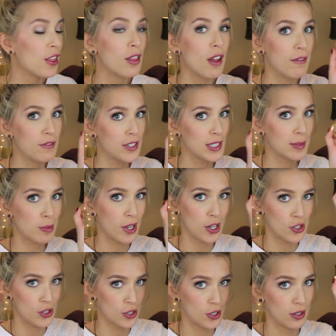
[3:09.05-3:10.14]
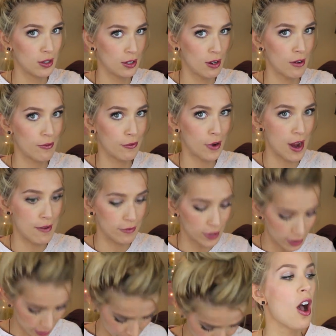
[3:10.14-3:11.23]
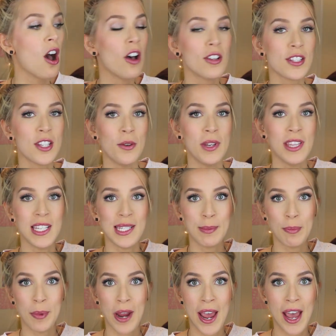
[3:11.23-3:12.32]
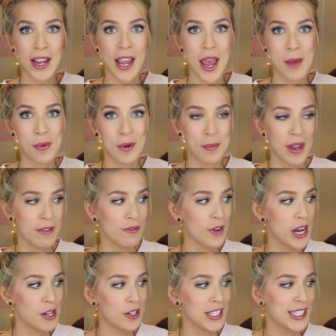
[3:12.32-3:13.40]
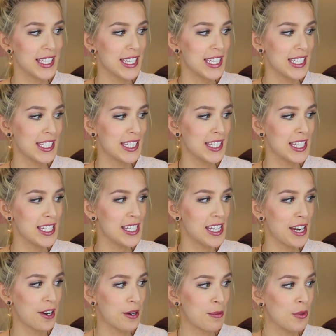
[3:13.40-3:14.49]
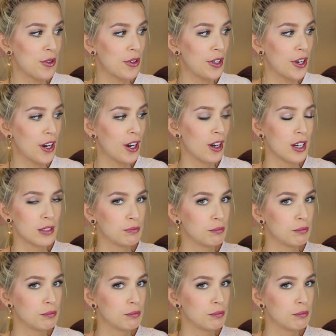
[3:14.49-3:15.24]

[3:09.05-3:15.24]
Love this blush forever. Also in this bag, I put my fragrance. This is the Thierry Mugler.